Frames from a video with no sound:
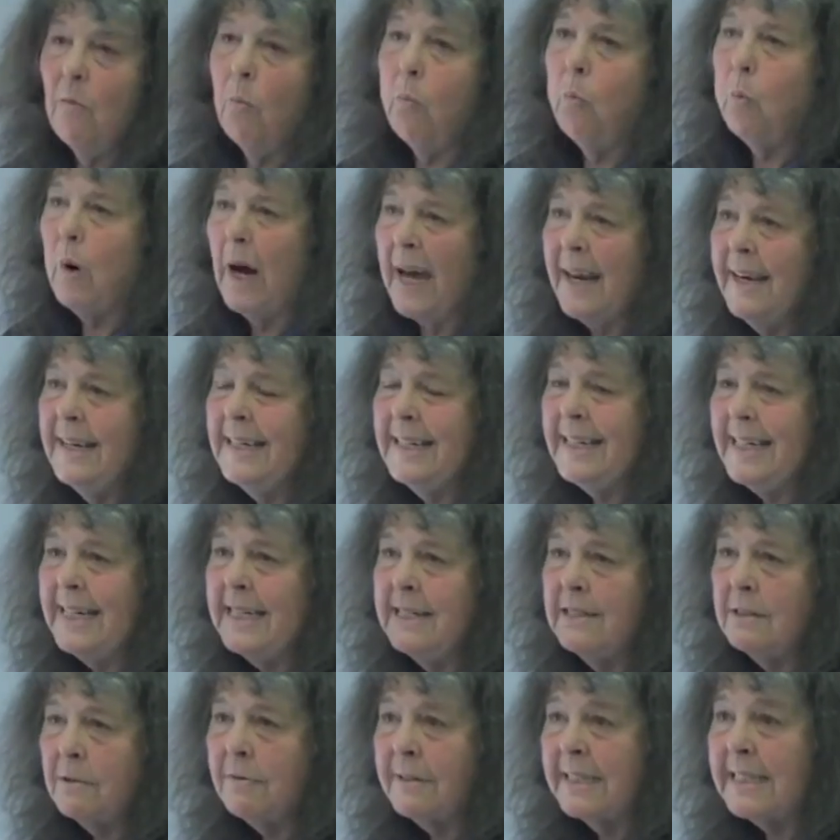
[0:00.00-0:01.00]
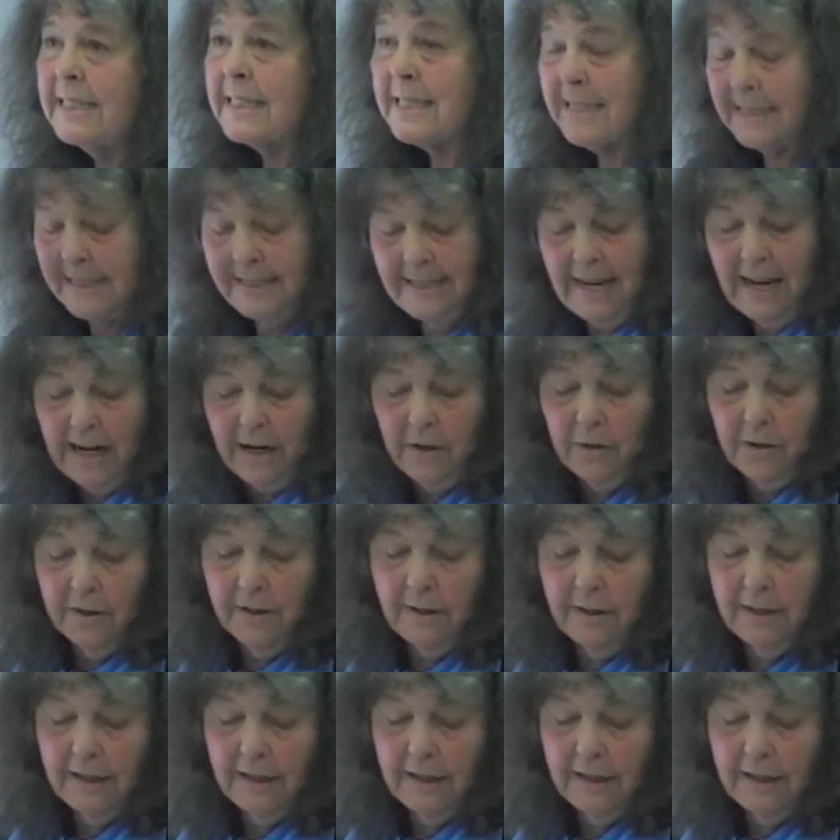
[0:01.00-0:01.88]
one interest now: